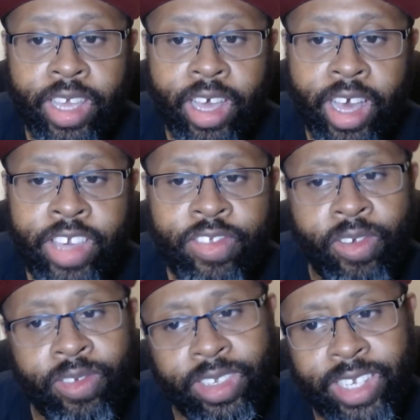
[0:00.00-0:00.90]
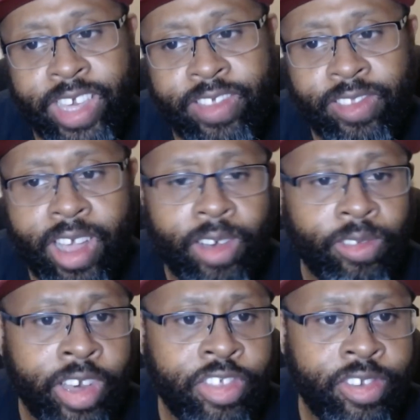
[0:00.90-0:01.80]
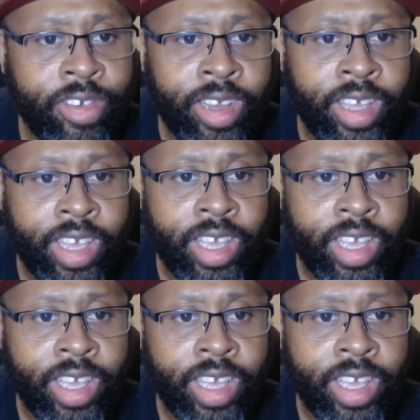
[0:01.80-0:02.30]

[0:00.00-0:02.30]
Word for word: He's on. He's the top rusher.